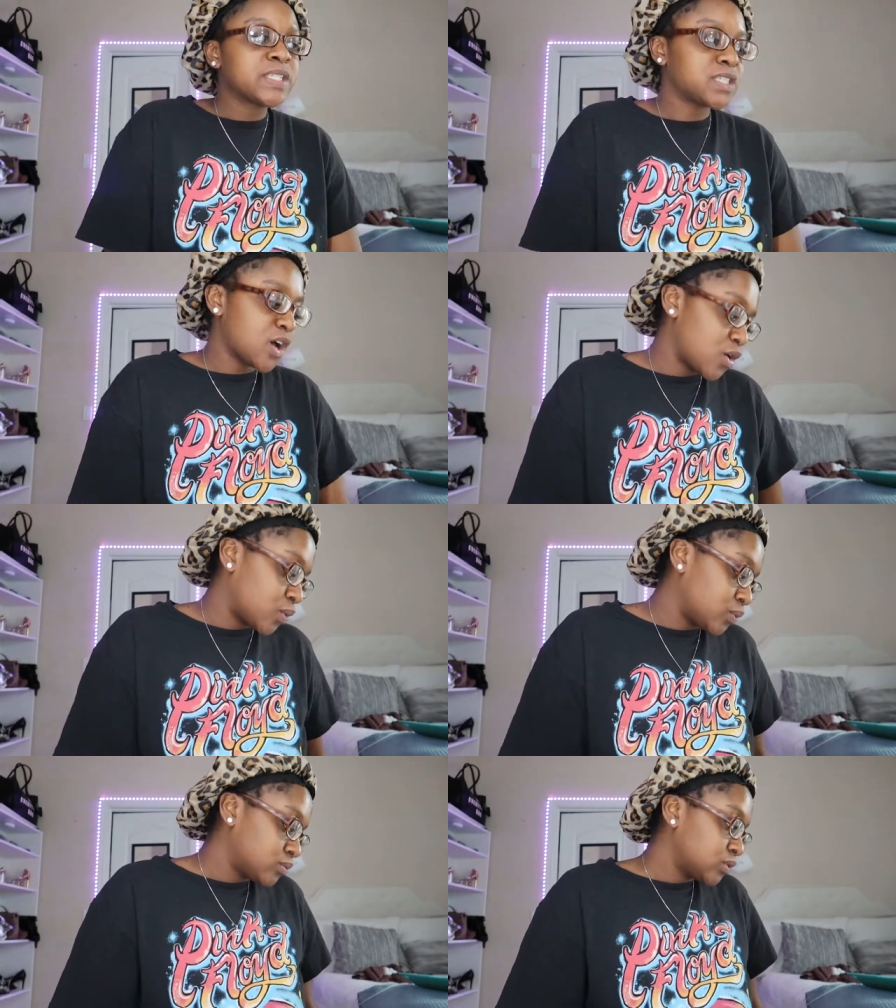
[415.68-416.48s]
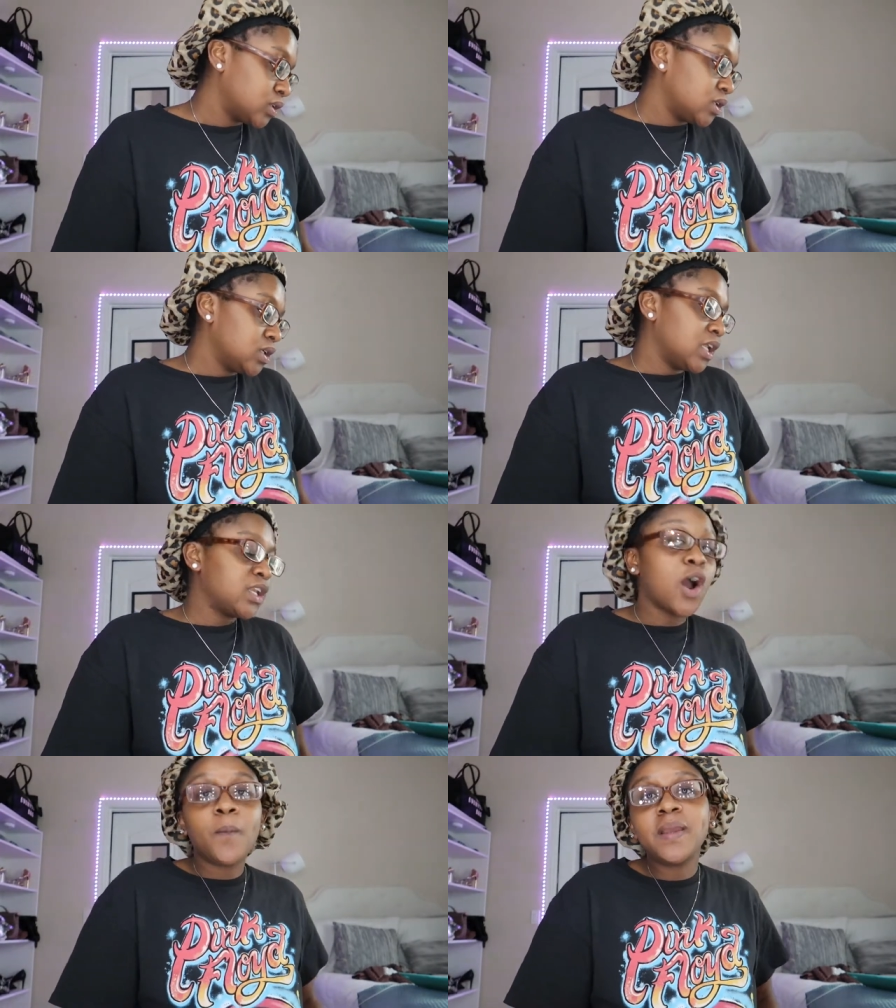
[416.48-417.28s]
So
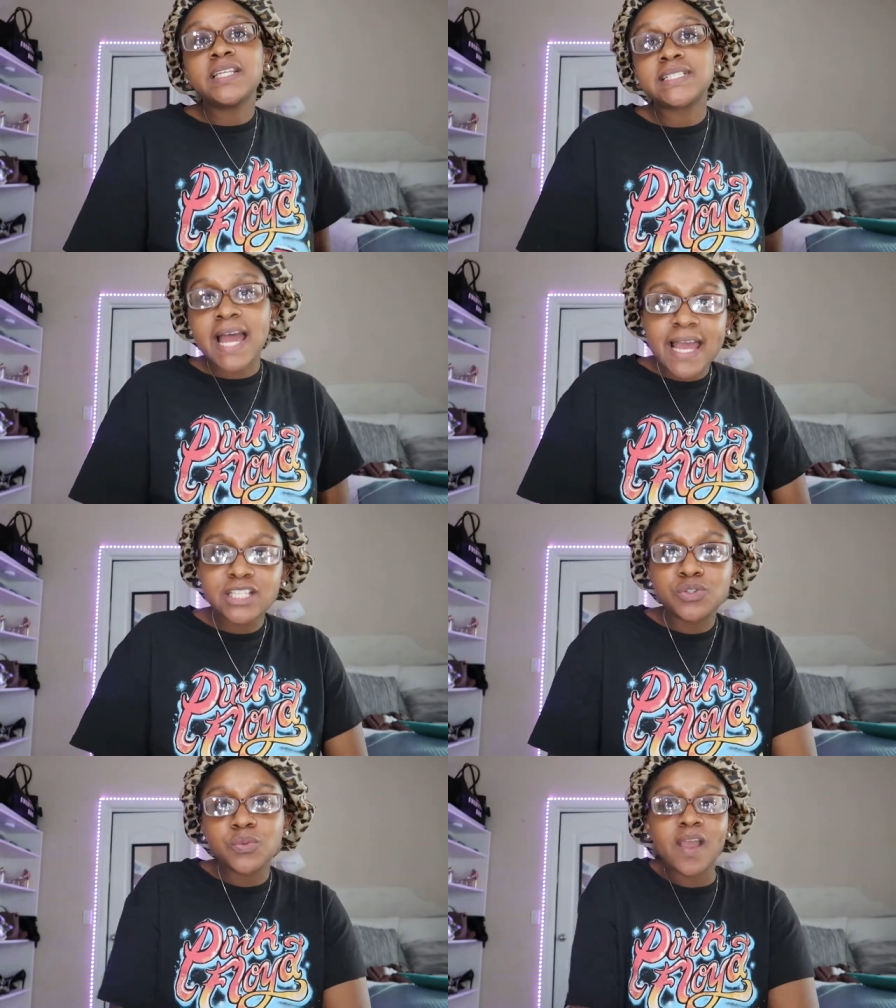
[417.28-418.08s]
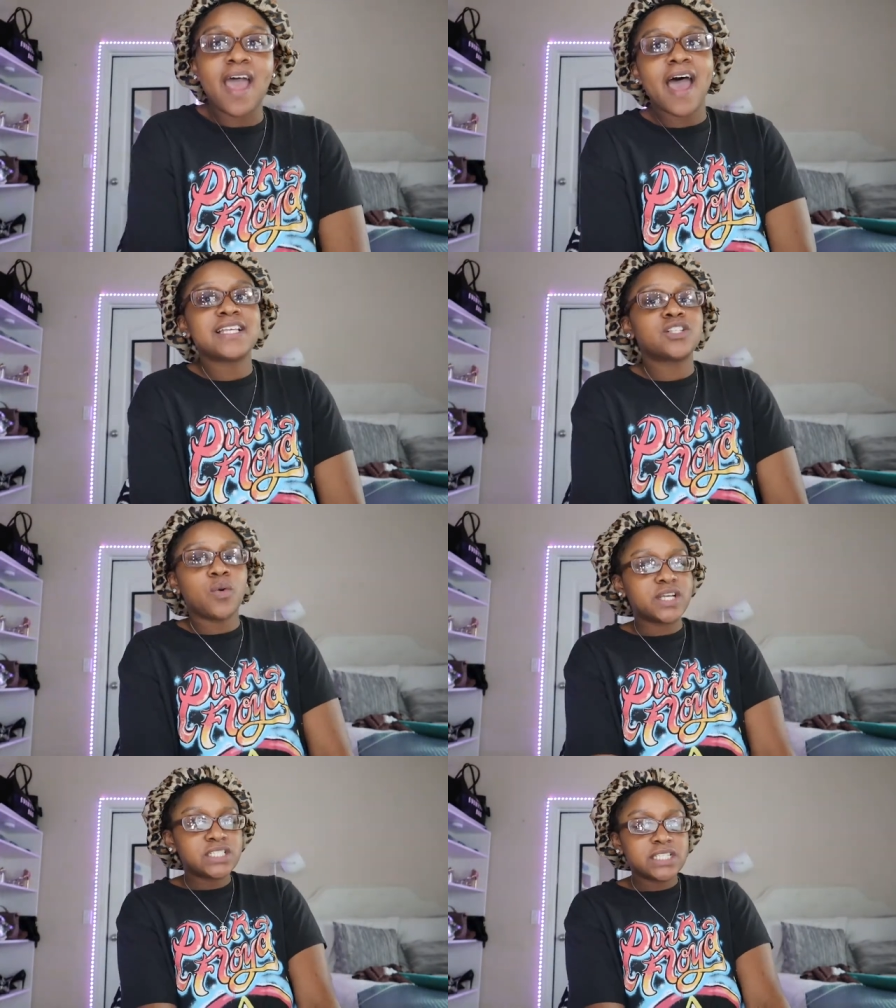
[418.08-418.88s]
don't be shy to ask
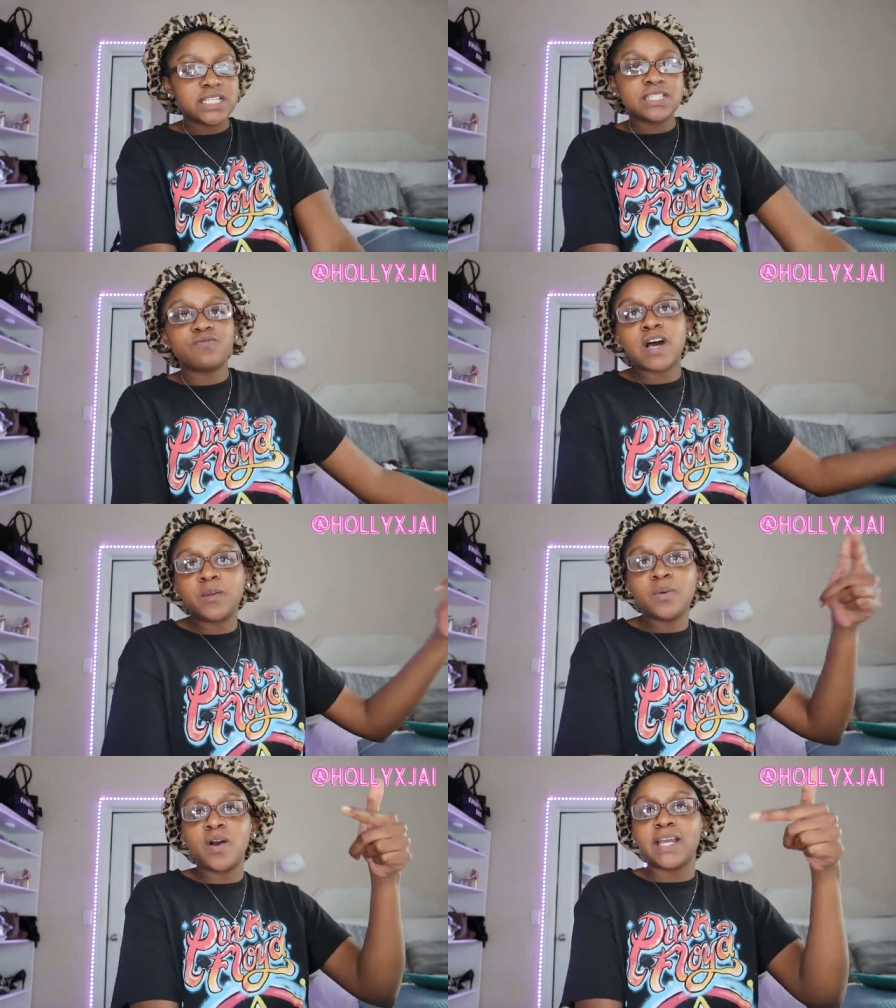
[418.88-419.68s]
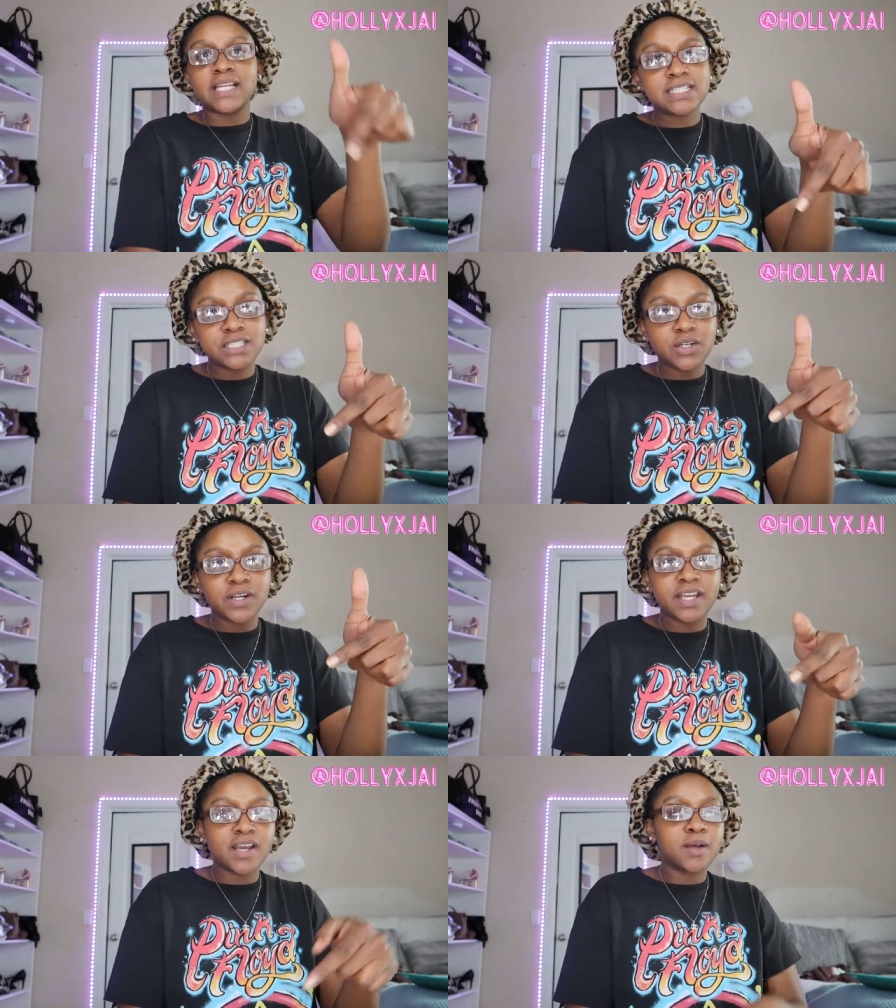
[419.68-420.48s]
questions. Follow me on
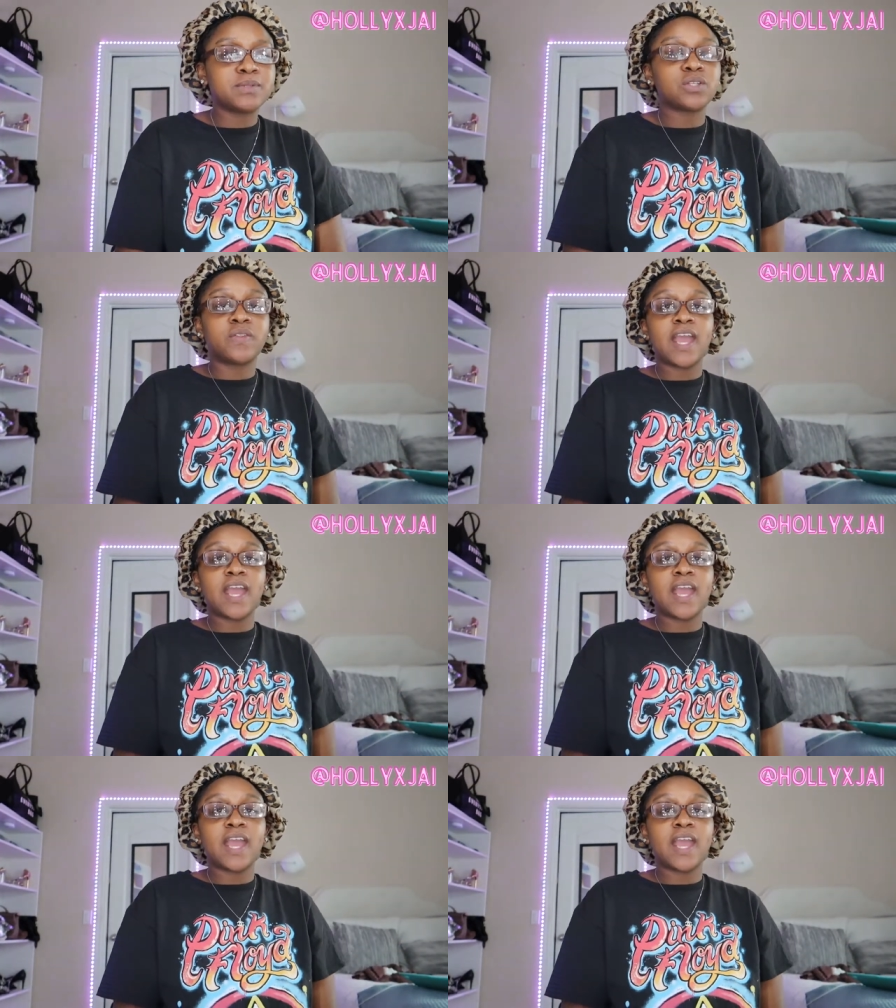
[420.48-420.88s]
Instagram so